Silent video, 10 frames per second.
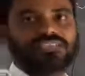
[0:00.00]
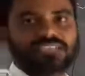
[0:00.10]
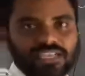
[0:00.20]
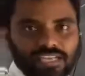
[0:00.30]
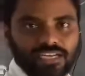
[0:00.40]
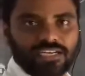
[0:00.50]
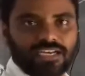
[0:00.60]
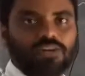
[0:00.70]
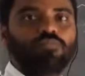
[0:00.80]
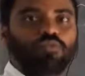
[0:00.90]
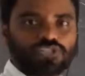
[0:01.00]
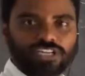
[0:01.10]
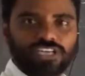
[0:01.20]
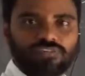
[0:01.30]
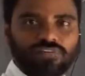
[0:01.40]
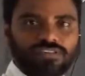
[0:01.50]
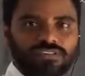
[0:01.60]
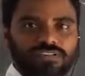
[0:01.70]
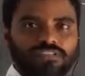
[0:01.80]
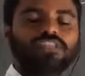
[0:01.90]
second motion
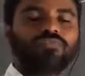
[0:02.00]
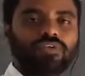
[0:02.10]
equation that